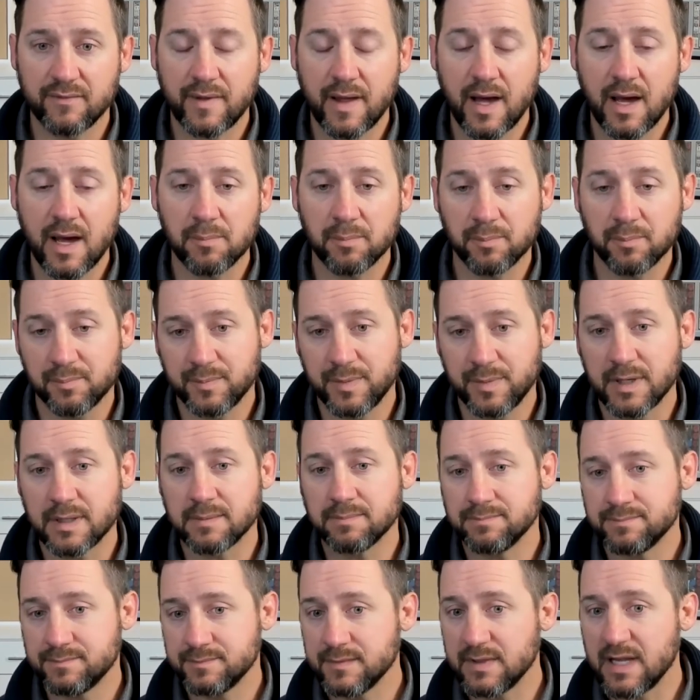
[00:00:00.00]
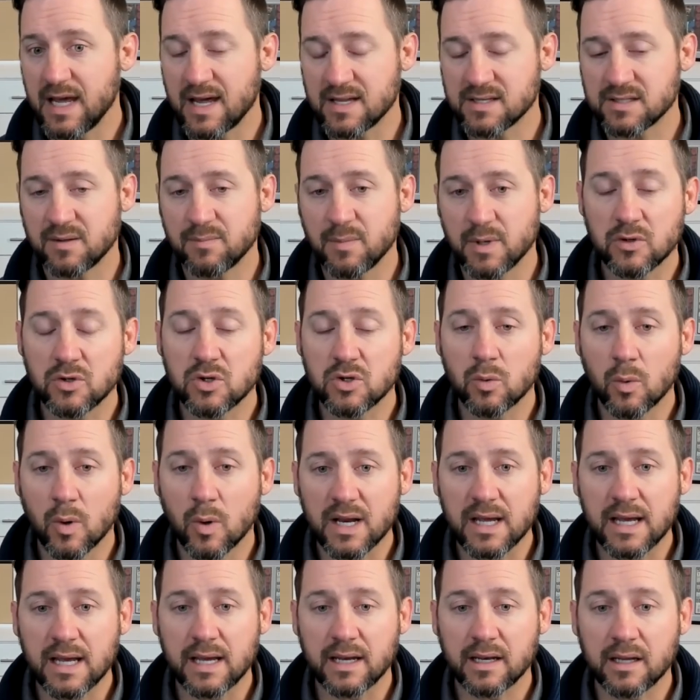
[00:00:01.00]
of that. But yes, if you do
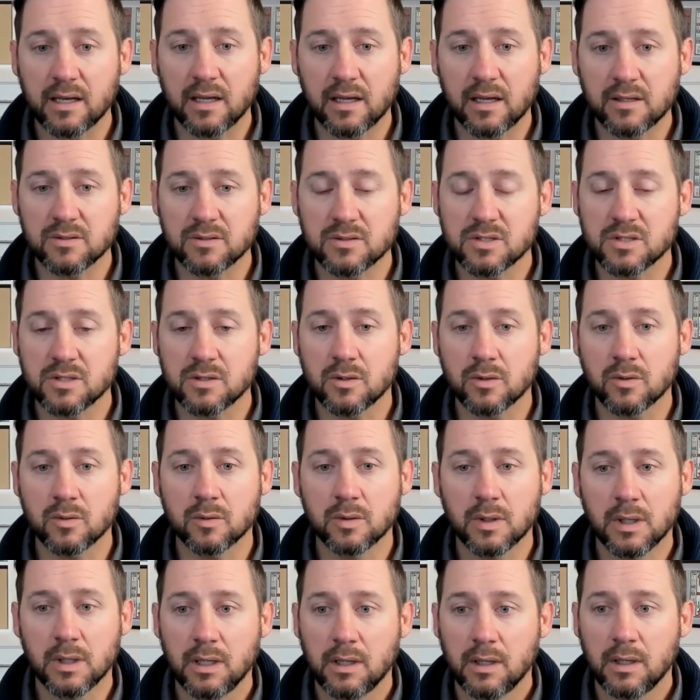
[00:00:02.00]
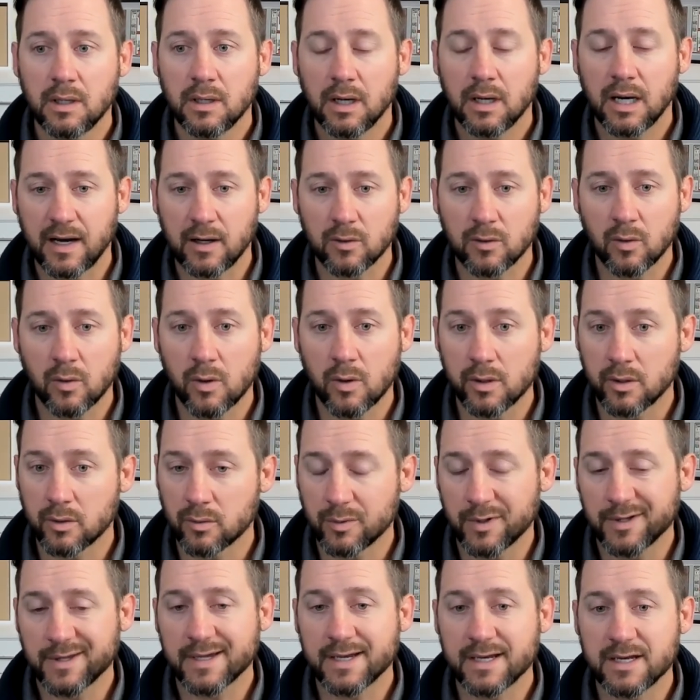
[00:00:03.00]
want to get it into Filecoin
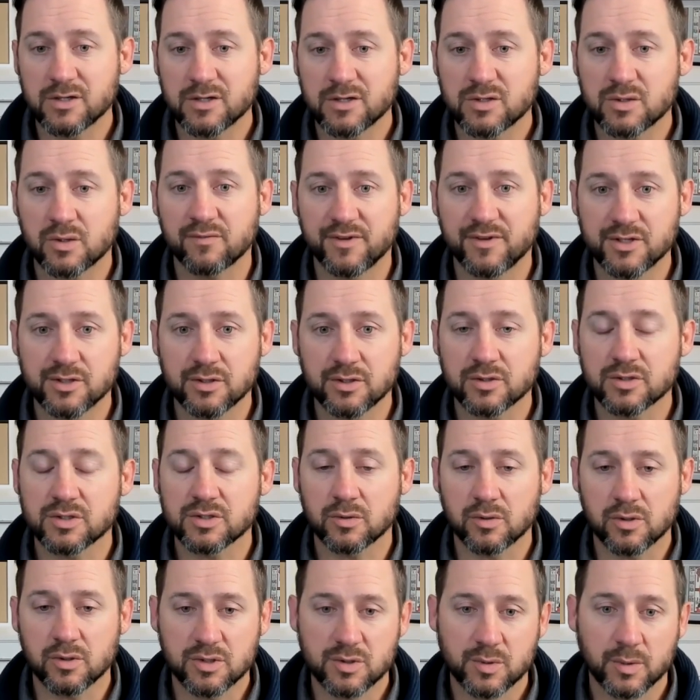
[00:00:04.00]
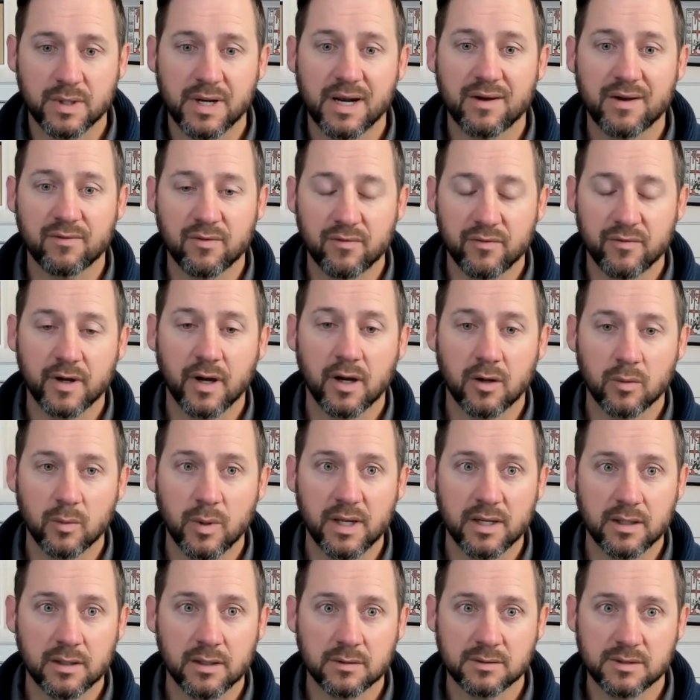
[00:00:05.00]
or really any sort of digital storage, we're going to have to figure out a
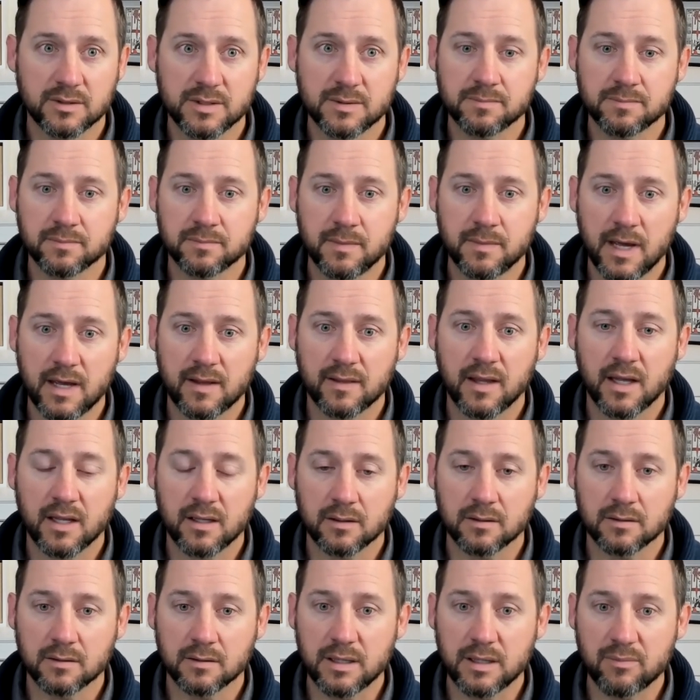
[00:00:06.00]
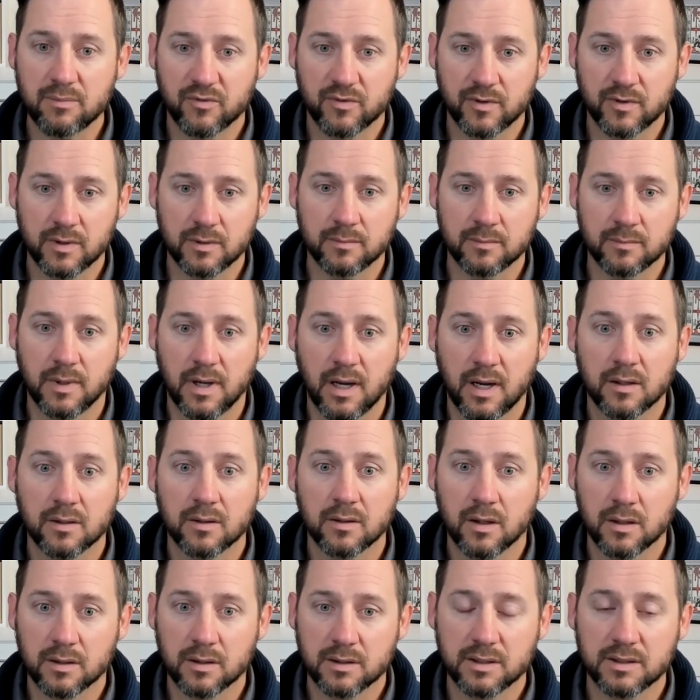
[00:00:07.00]
way to, to make that leap from
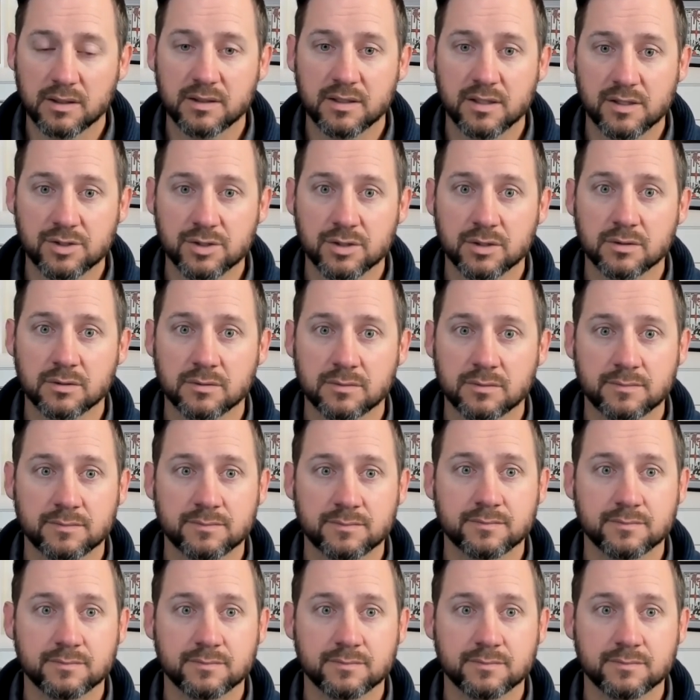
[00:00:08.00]
analog to digital.